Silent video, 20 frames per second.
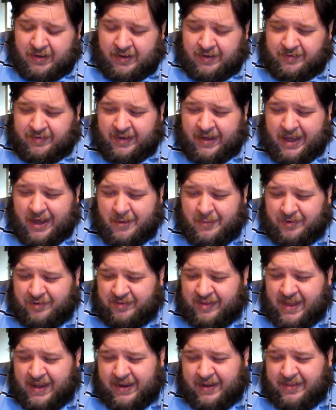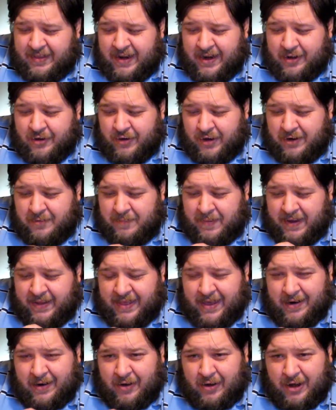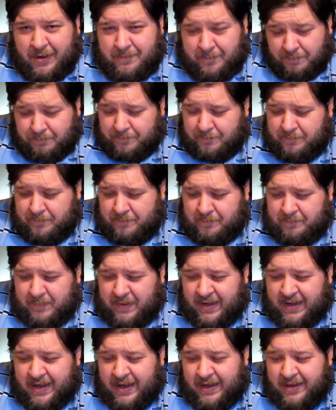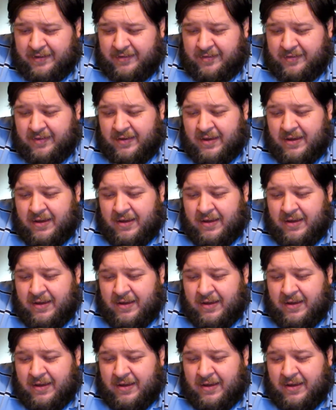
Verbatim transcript: See, I was thinking that it couldn't be that hot because